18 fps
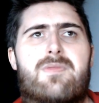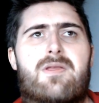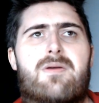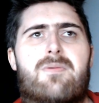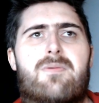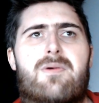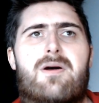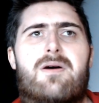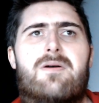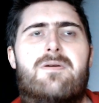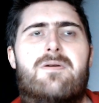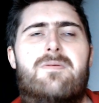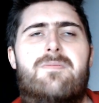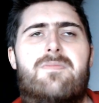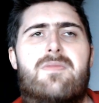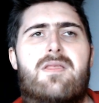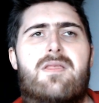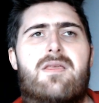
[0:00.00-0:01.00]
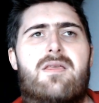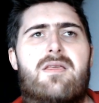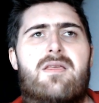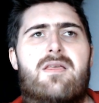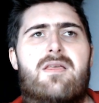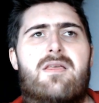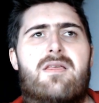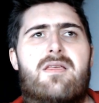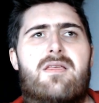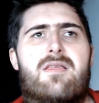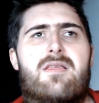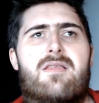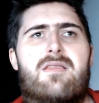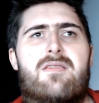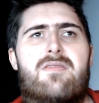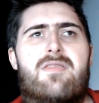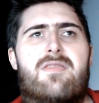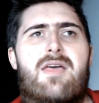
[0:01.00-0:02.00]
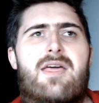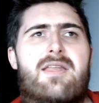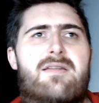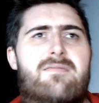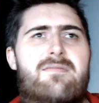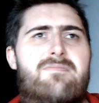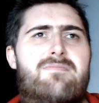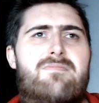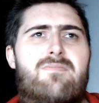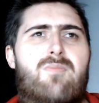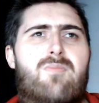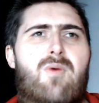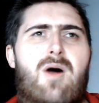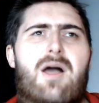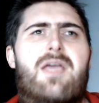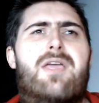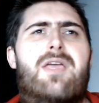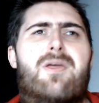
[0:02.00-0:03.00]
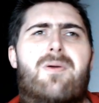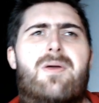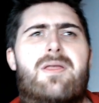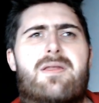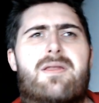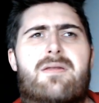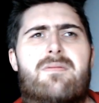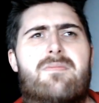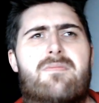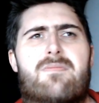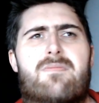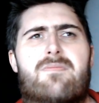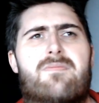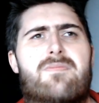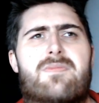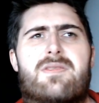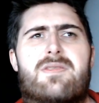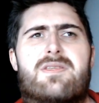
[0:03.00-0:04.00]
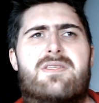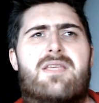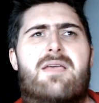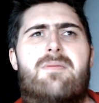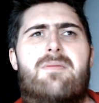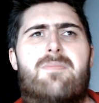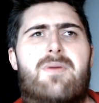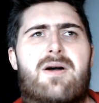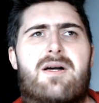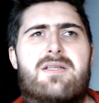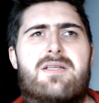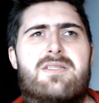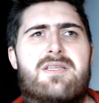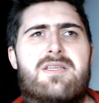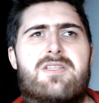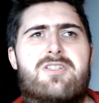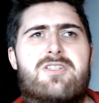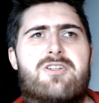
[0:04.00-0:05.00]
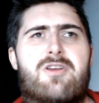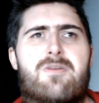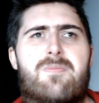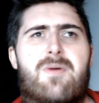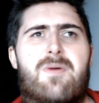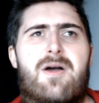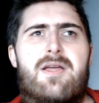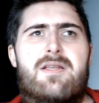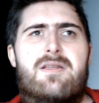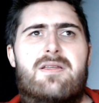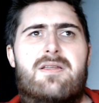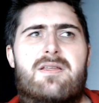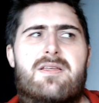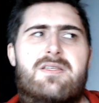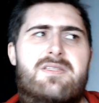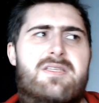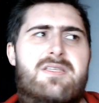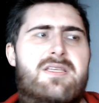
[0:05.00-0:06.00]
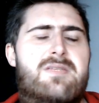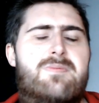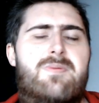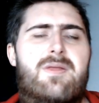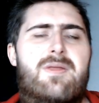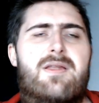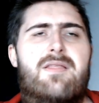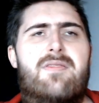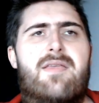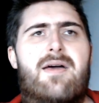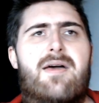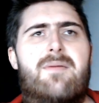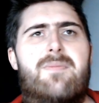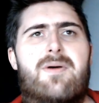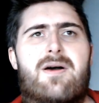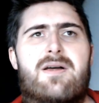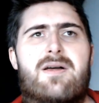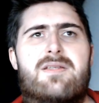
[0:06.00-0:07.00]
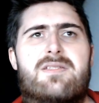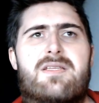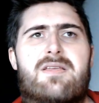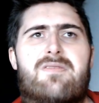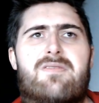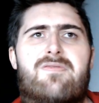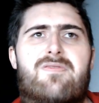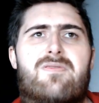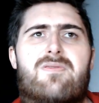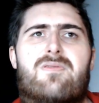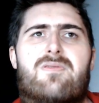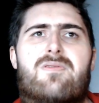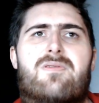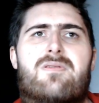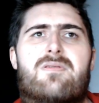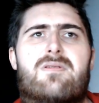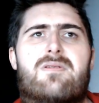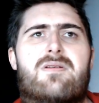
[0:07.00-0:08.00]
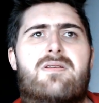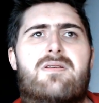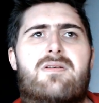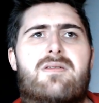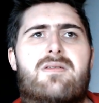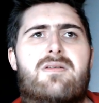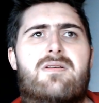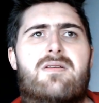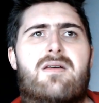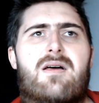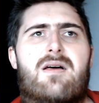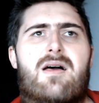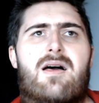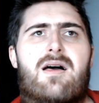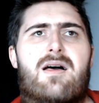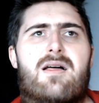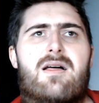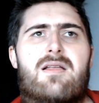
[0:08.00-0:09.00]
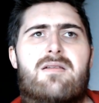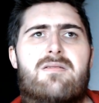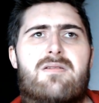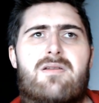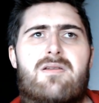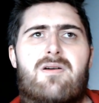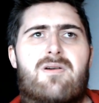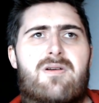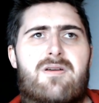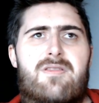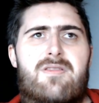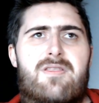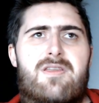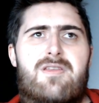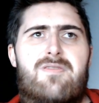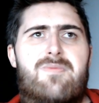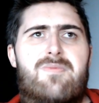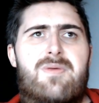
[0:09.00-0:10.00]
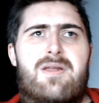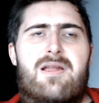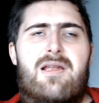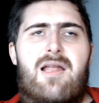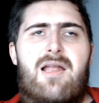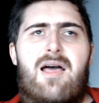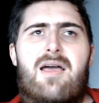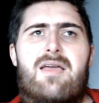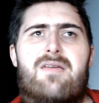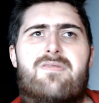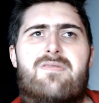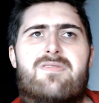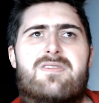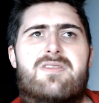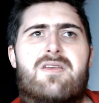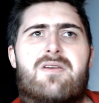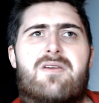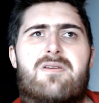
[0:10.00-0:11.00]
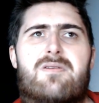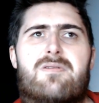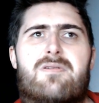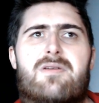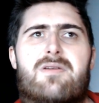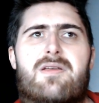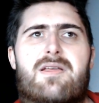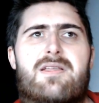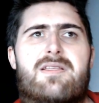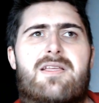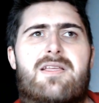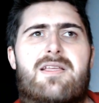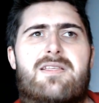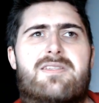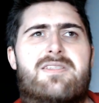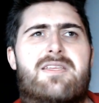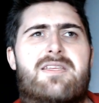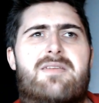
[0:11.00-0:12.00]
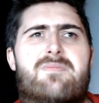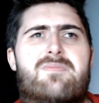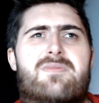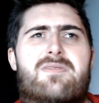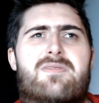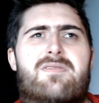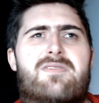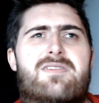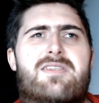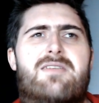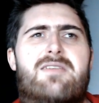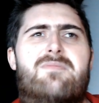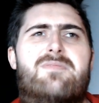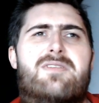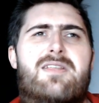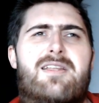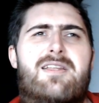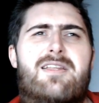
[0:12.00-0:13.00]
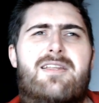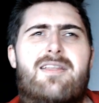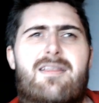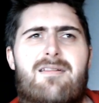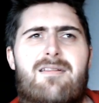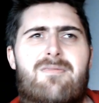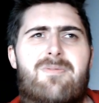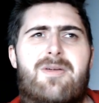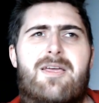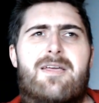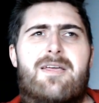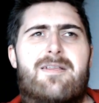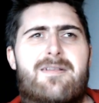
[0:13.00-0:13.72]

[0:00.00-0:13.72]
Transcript: Well, then why are you in the same party as Joe Biden? Because he's been in that party for longer than you've been alive. So it seems a little bit